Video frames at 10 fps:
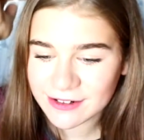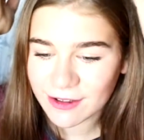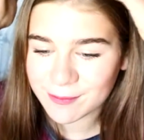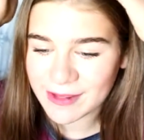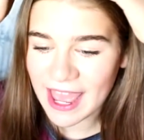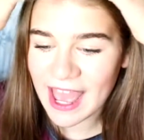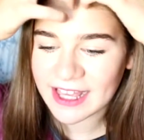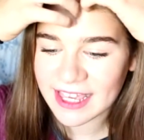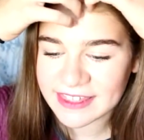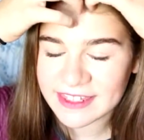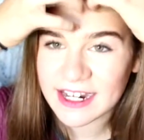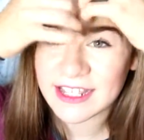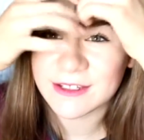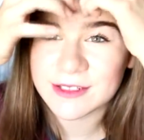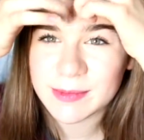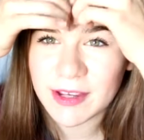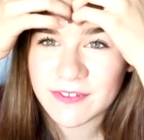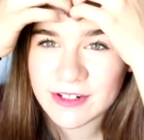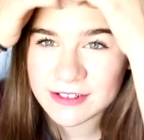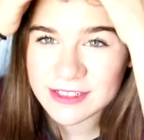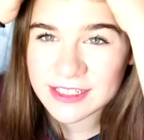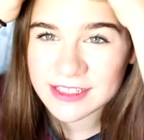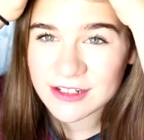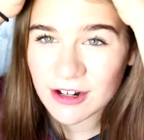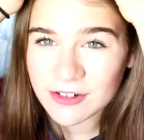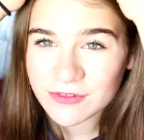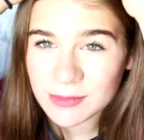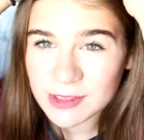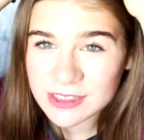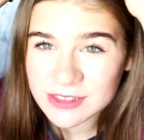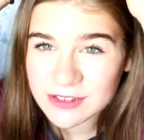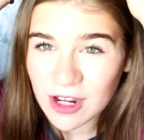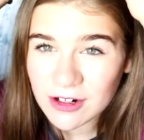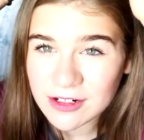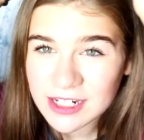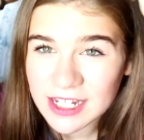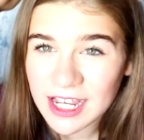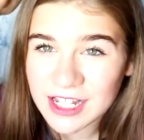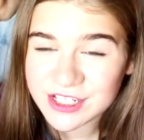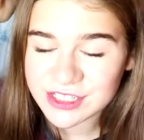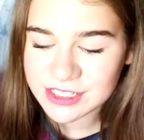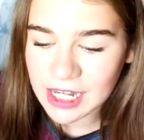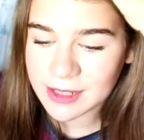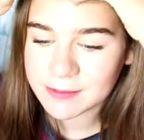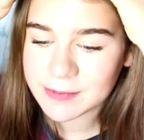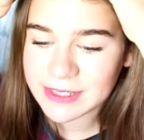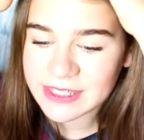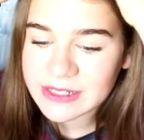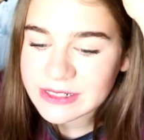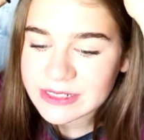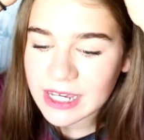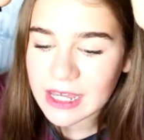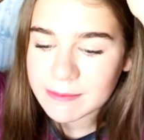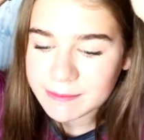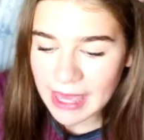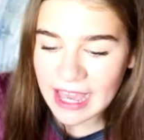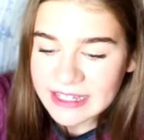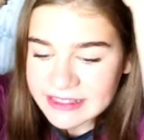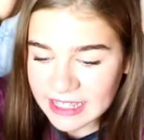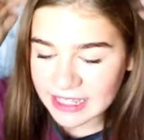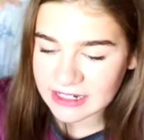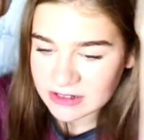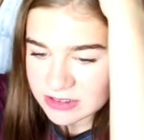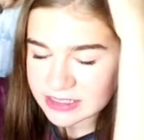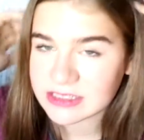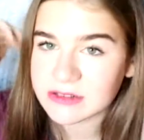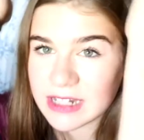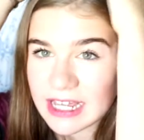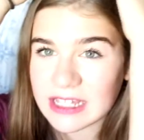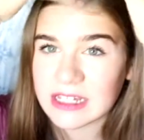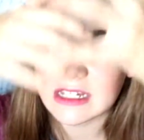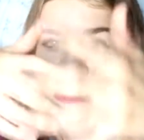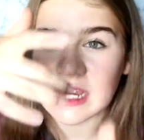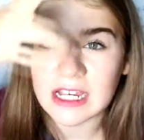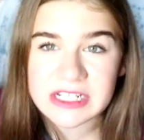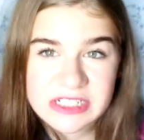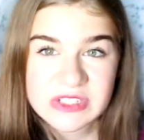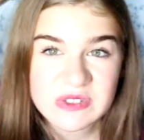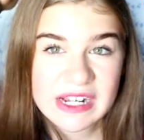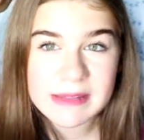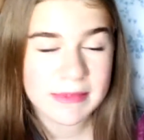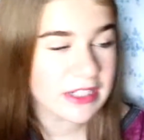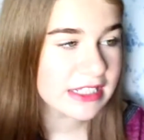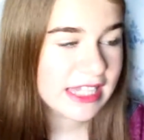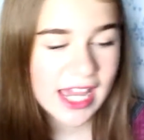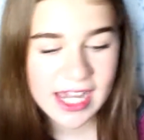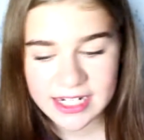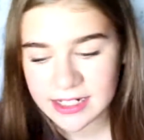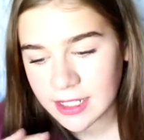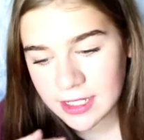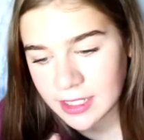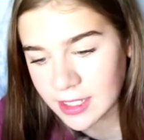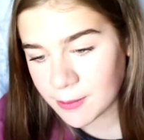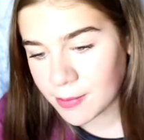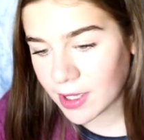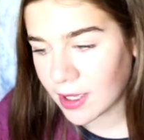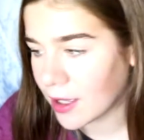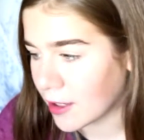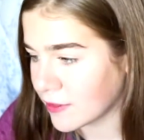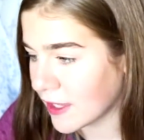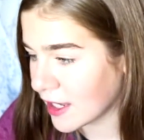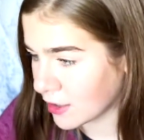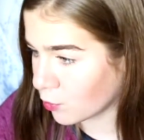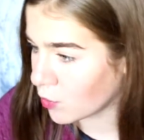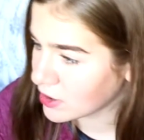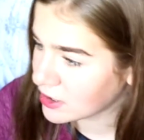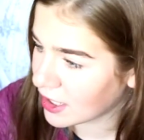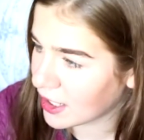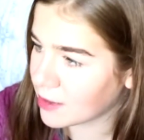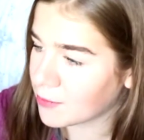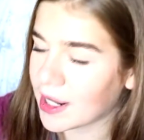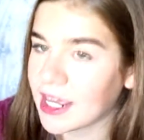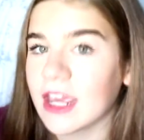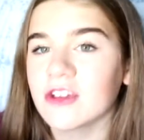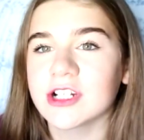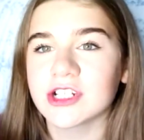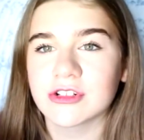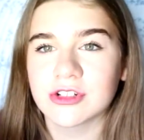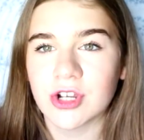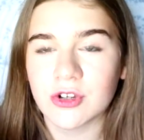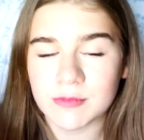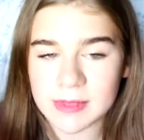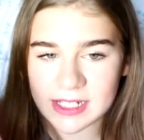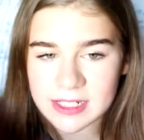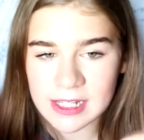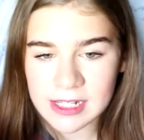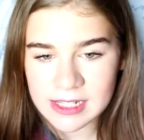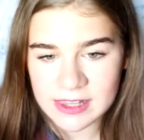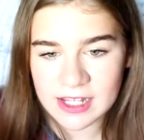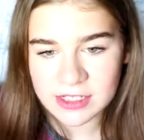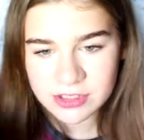all back and then I used my fingers and started from the start and just like peeled back the hair into like a straight middle line. But then one day my hairdresser showed me that